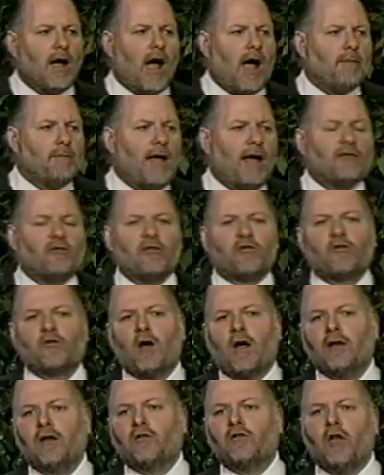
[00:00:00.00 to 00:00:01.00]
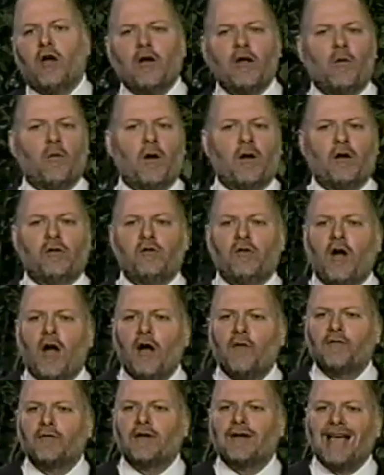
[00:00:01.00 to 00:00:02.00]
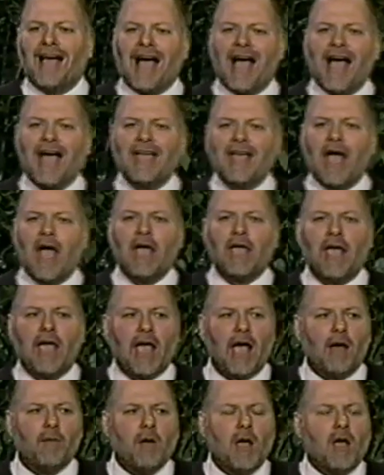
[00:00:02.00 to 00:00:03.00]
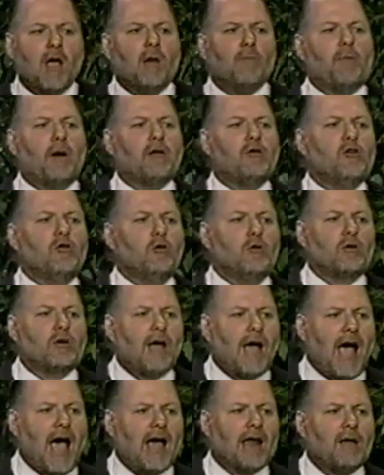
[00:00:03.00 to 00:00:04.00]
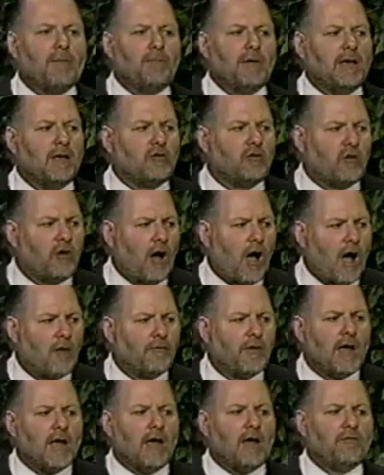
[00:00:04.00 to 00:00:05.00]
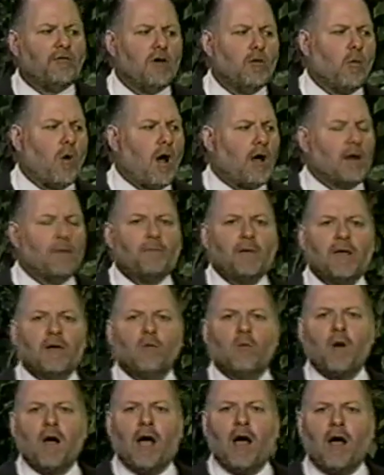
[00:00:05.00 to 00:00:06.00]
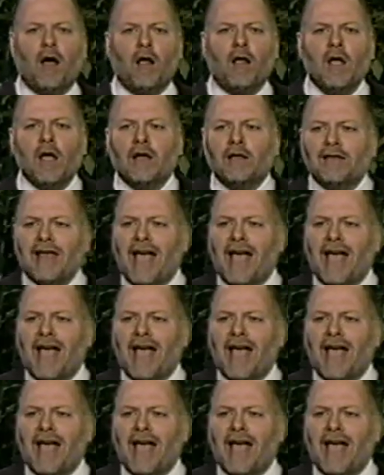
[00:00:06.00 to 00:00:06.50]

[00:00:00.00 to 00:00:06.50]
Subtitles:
I'm not just trying to tell you what a tough guy I am, but you gotta be tough if you want to be well.